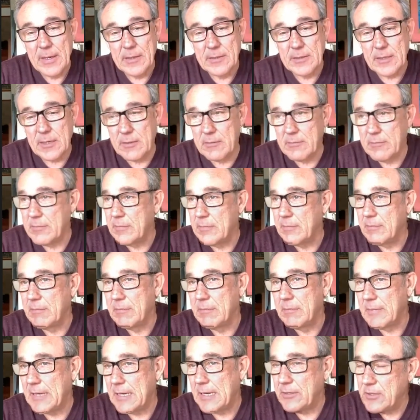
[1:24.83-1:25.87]
So
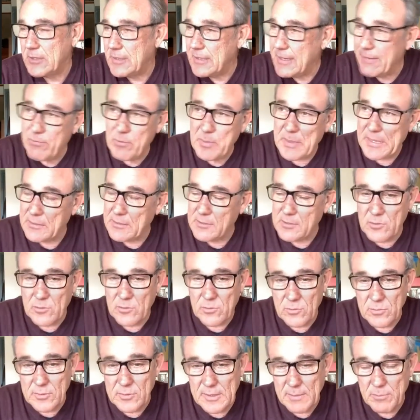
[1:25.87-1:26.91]
they should never be
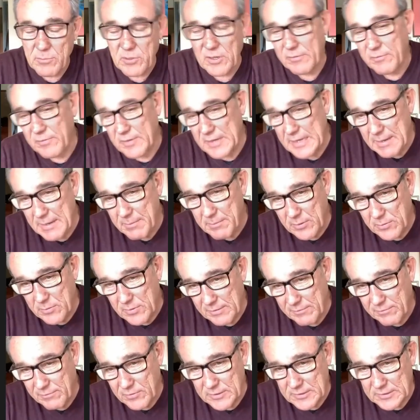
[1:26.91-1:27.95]
installed in a brick veneer
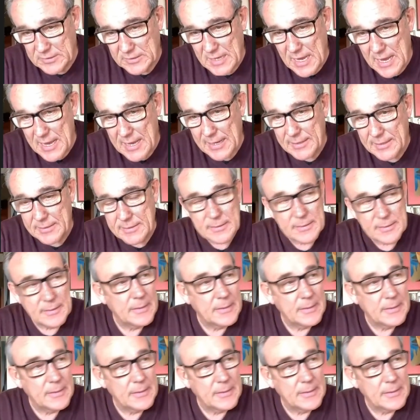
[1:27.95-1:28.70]
building for a start.